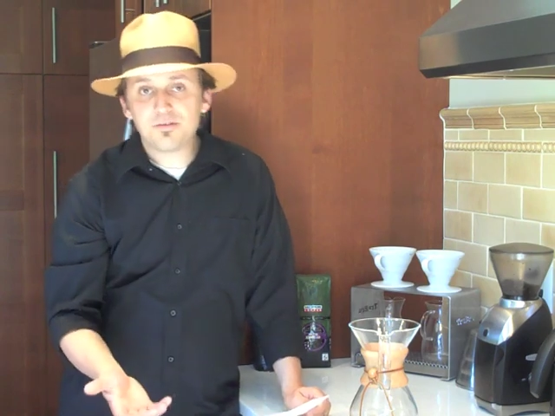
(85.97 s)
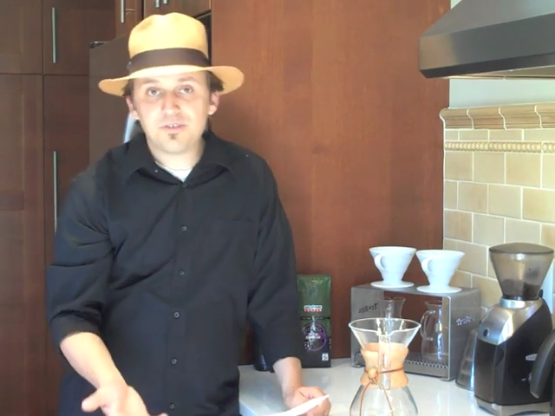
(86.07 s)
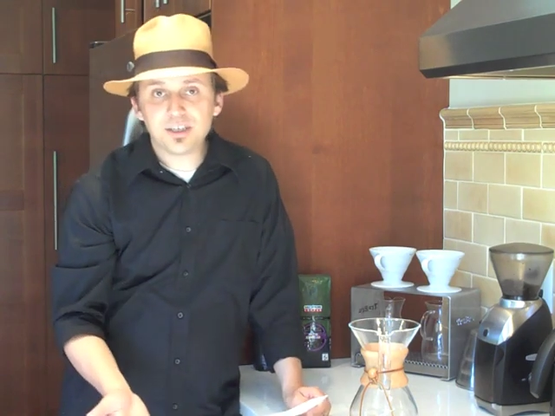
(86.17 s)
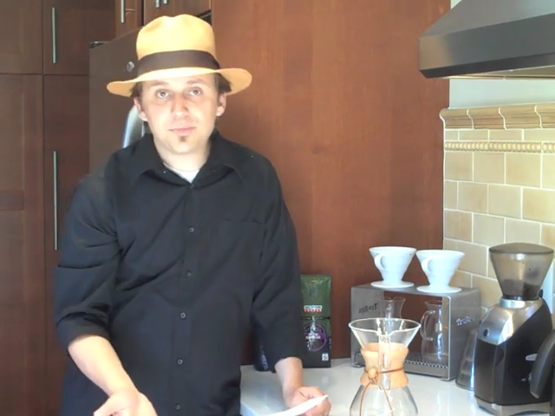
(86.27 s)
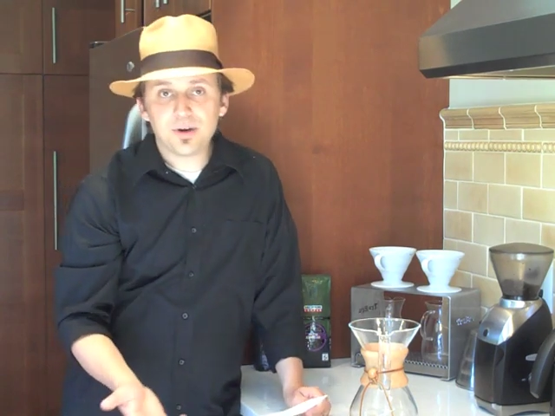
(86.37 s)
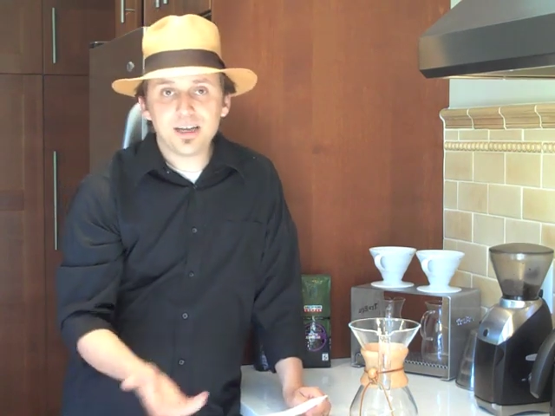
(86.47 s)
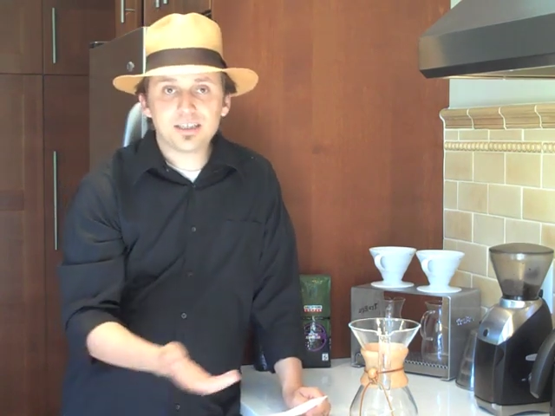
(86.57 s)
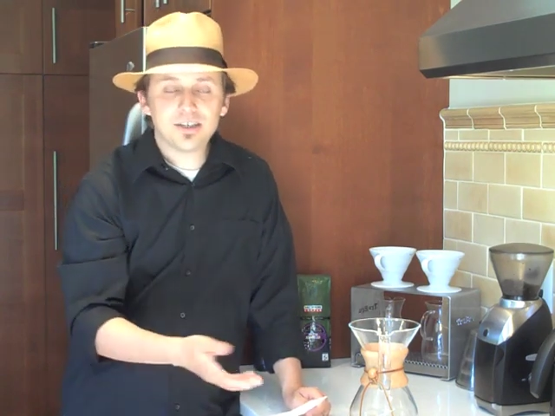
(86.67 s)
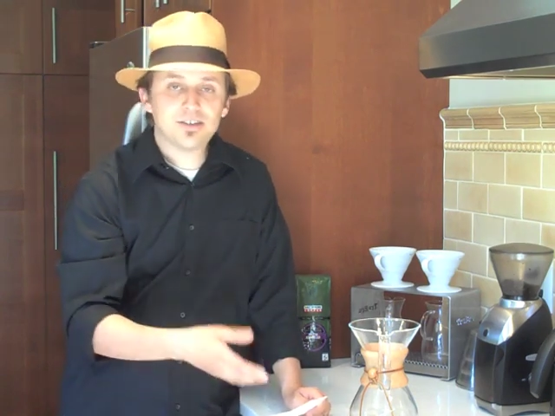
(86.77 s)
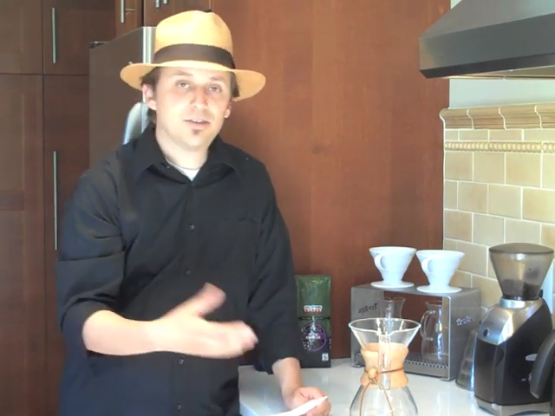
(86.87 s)
French
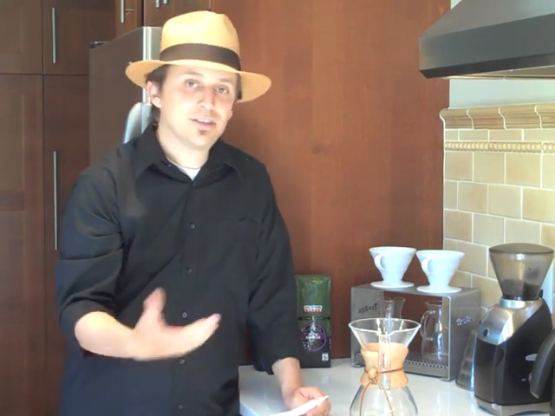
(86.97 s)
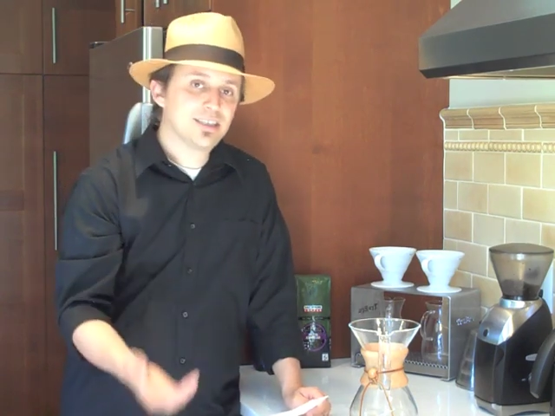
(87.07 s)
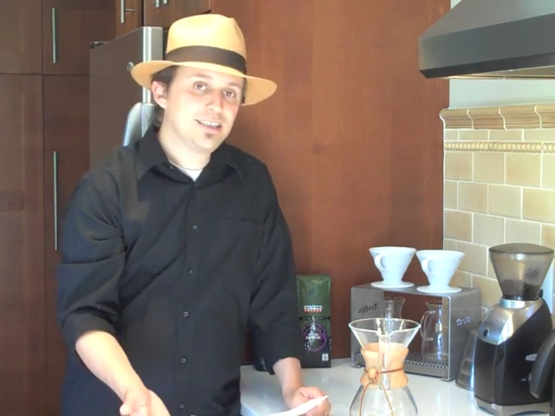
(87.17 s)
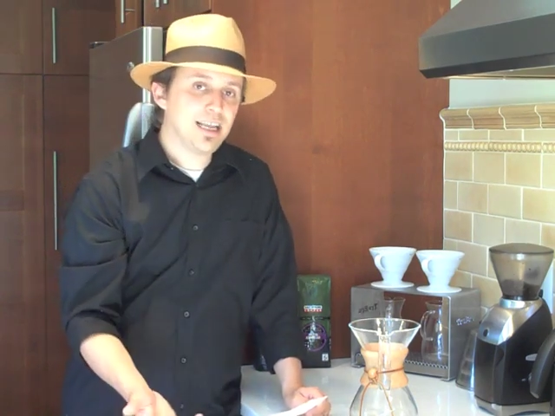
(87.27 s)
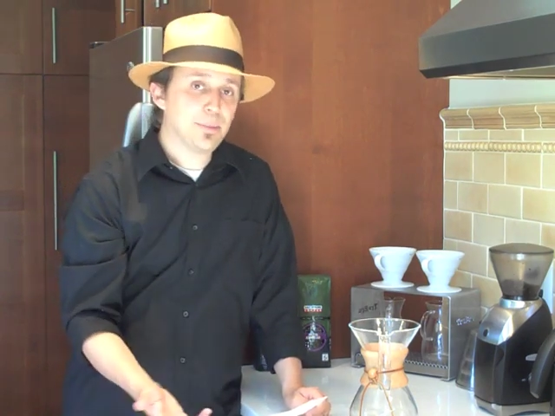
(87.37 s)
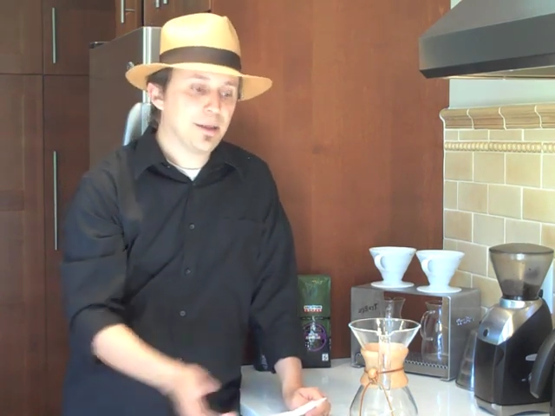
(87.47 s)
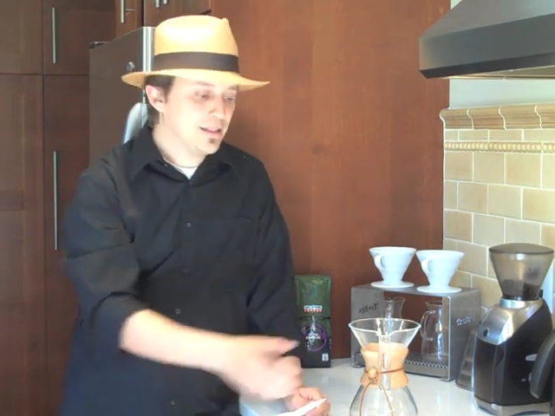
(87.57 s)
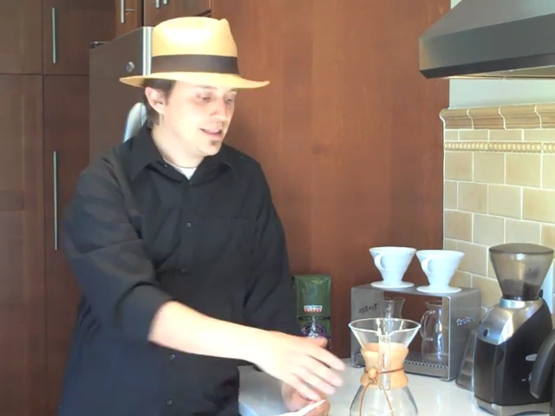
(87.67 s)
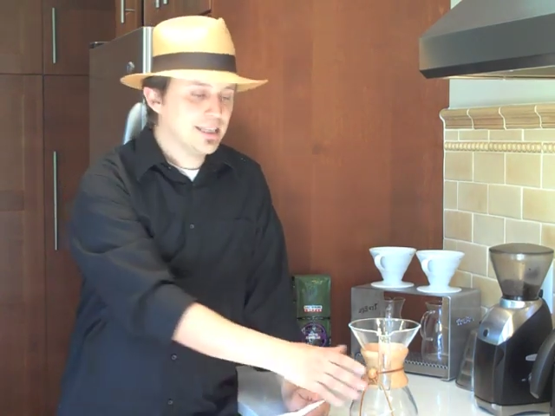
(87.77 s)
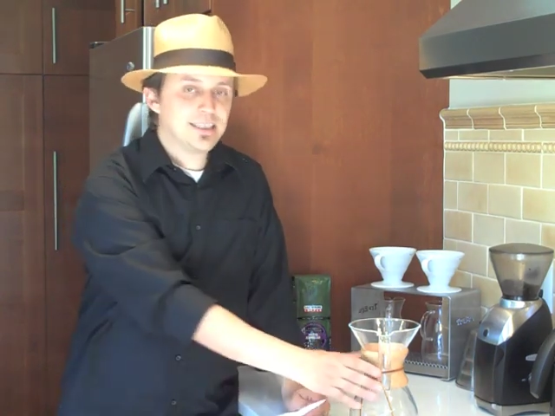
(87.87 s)
press because there's a sediment.
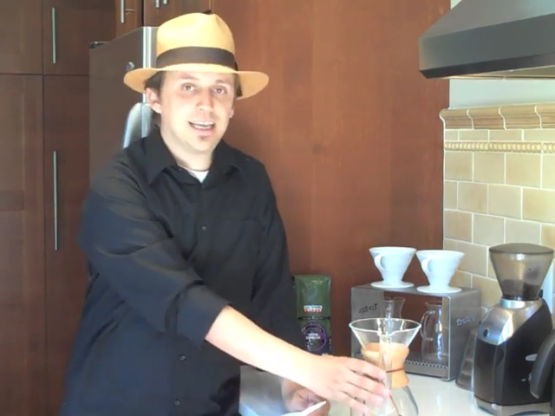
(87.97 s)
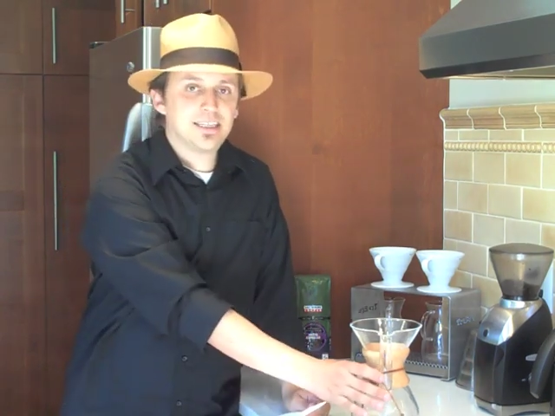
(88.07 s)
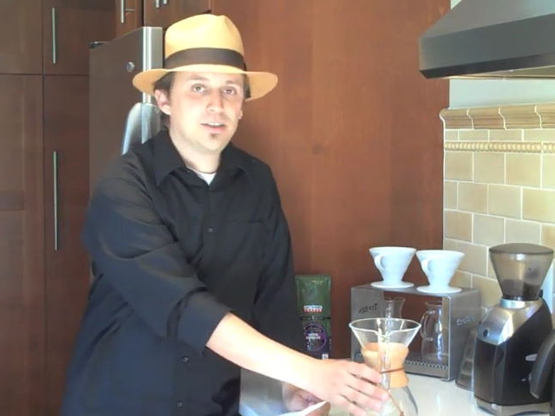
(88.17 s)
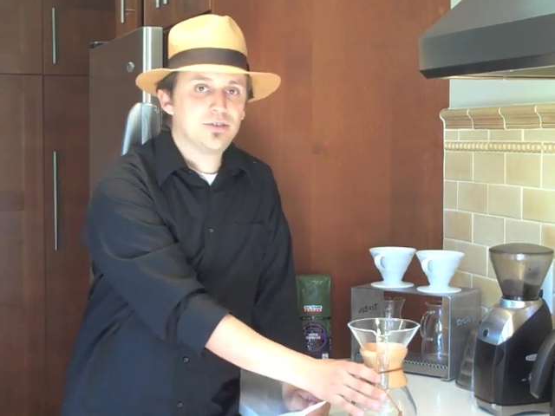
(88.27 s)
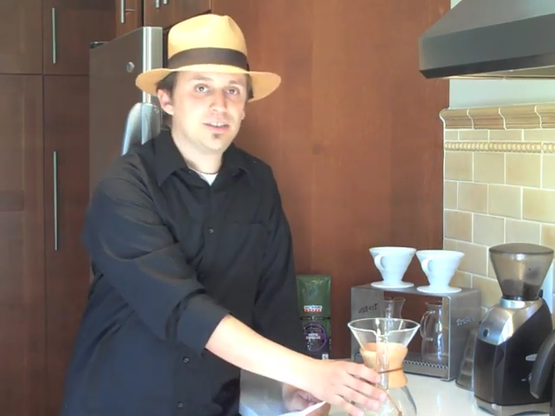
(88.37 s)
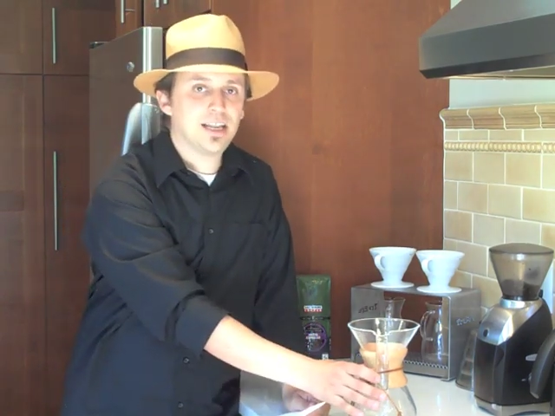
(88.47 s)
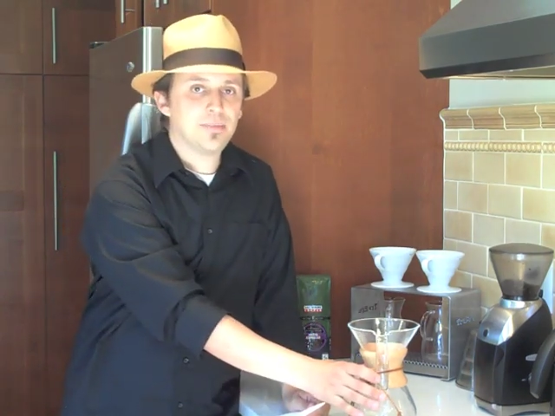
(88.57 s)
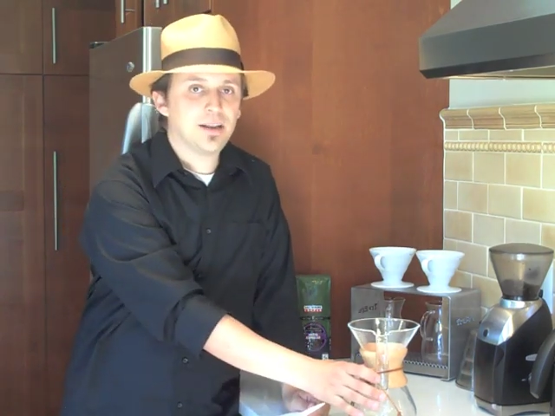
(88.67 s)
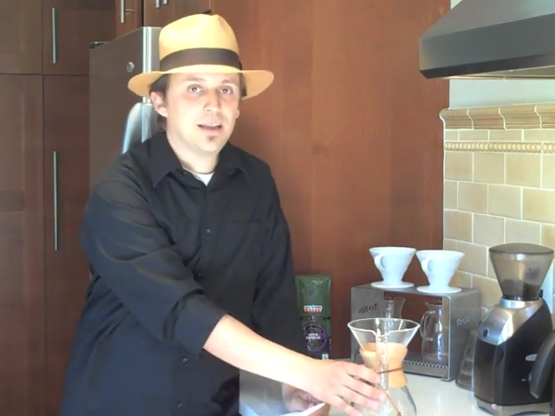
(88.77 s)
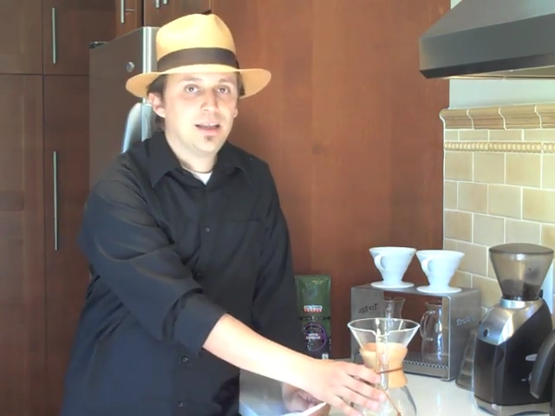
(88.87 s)
This has no
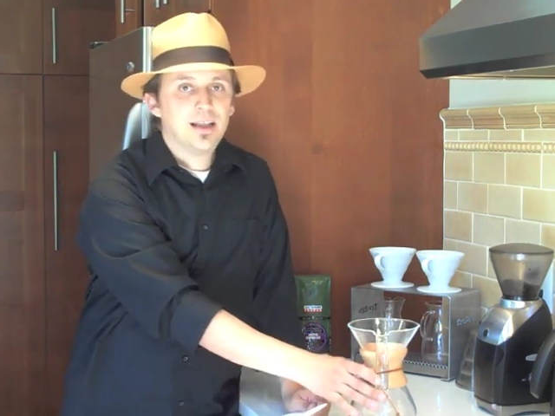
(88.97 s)
sediment.